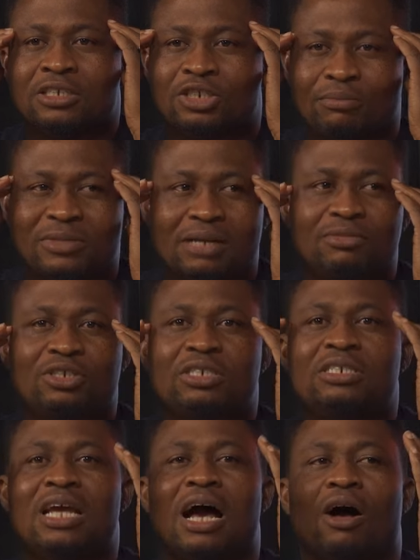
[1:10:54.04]
sometimes
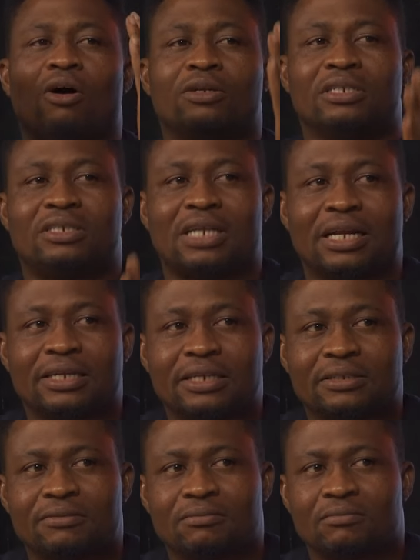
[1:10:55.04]
they are
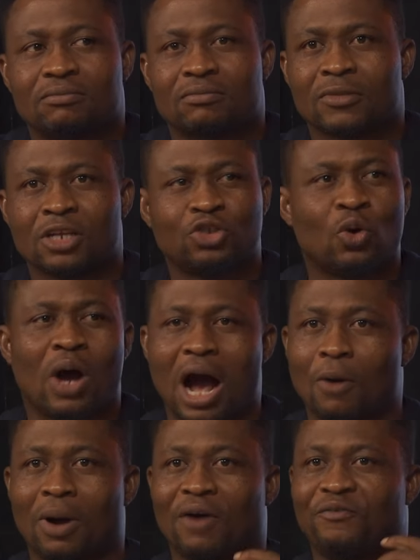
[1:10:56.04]
understanding. So
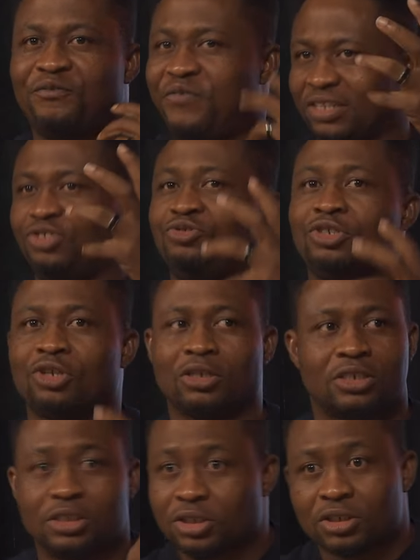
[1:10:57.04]
our first
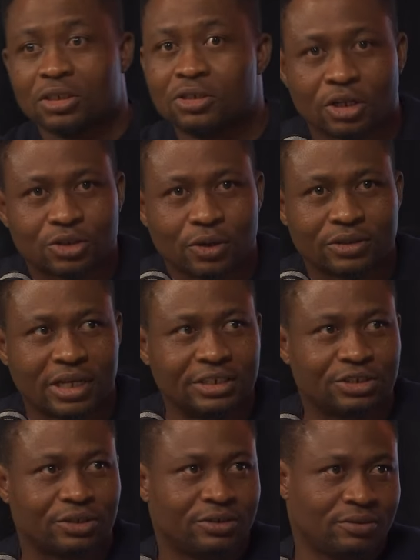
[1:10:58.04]
resort is not contention.